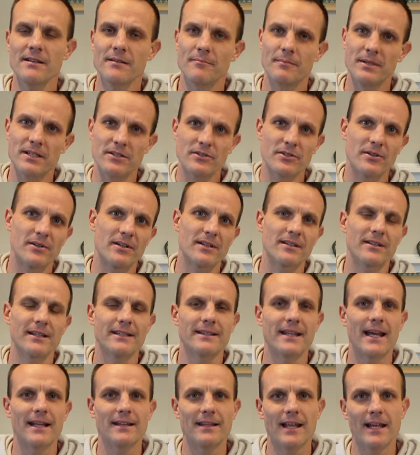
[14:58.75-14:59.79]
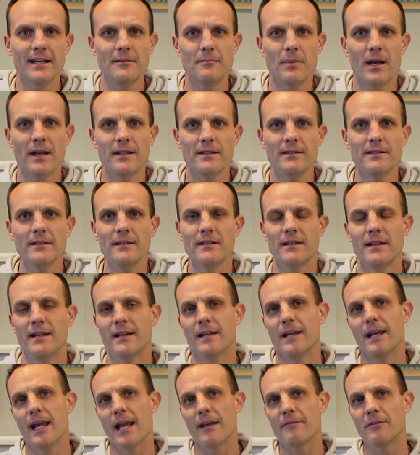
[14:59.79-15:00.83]
be sure to click that like button.
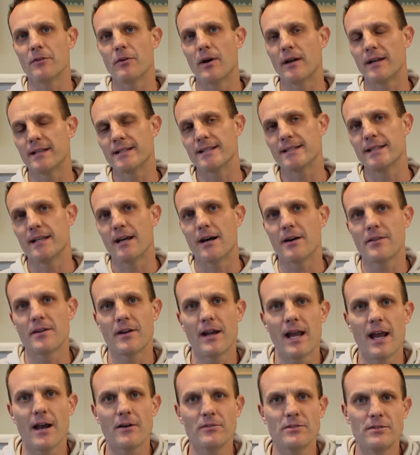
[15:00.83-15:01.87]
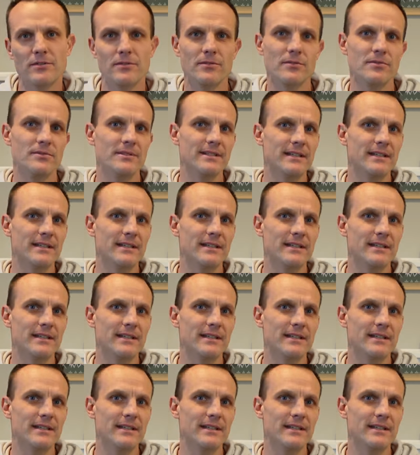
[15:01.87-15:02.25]
If you want to see other how-tos,